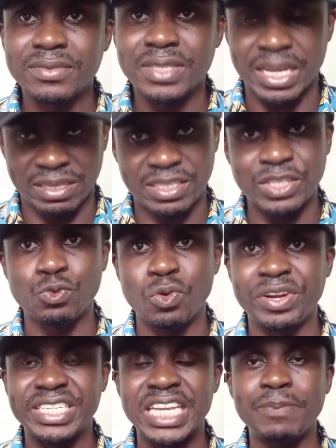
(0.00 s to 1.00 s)
yes, is
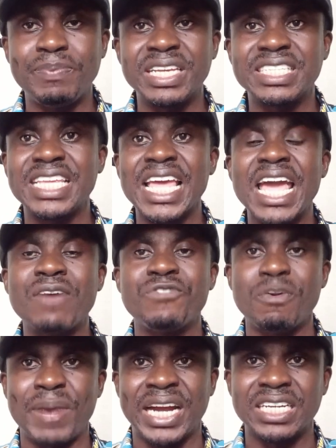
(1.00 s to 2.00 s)
going to take place
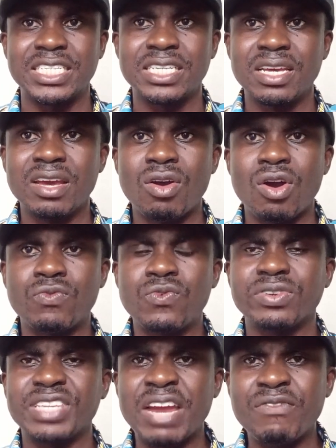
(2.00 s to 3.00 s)
every month. Of
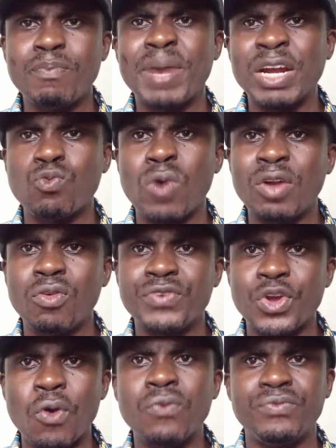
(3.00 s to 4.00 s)
course, every month one of
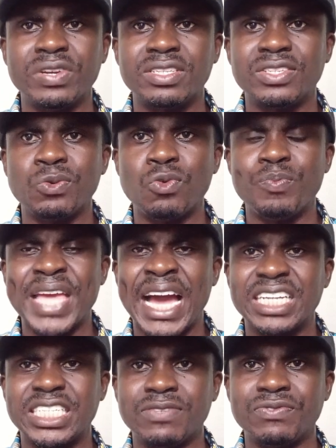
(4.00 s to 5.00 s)
the ovaries will be
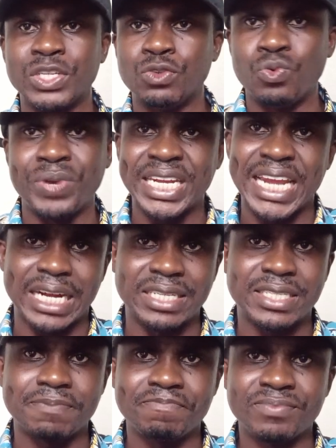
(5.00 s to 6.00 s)
active in doing
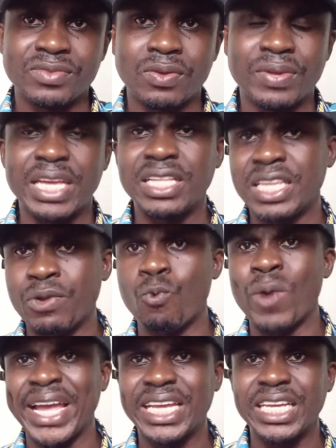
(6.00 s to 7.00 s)
that. Okay, they
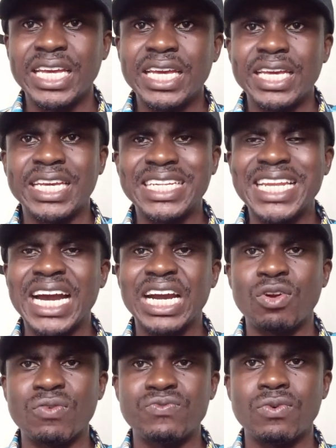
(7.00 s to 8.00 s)
work in that
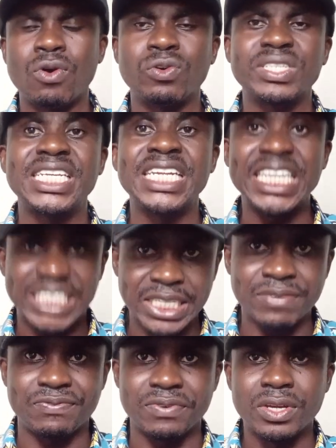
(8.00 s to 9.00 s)
kind of
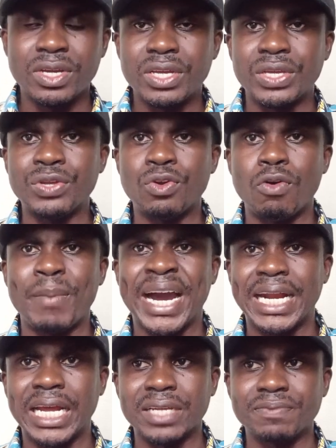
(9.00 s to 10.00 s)
alternative,
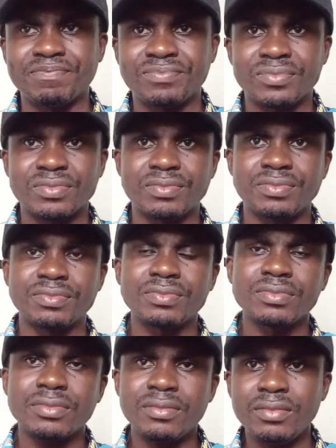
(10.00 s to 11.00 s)
manner,
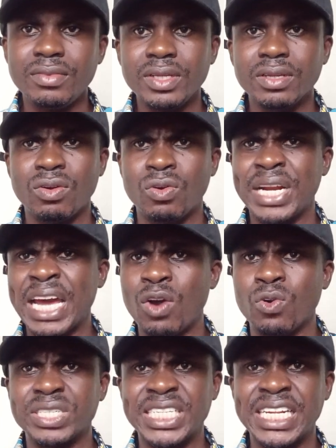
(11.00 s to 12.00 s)
or that
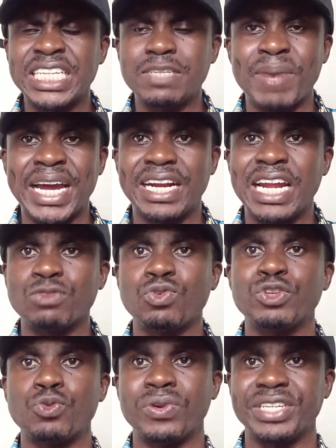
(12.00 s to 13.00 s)
alternate manner. That's
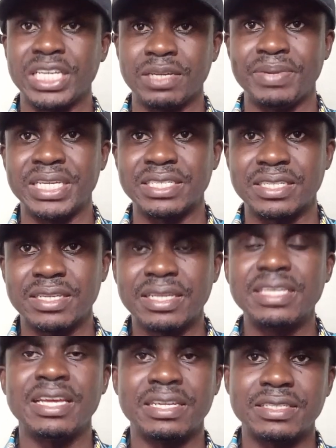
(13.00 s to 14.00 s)
what is going to take place.
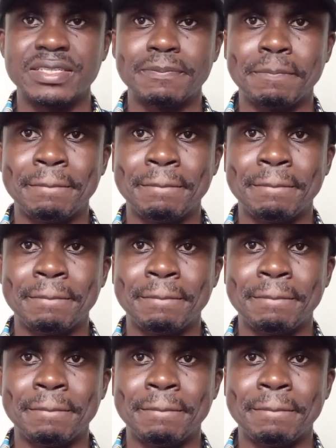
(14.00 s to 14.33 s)
Yes.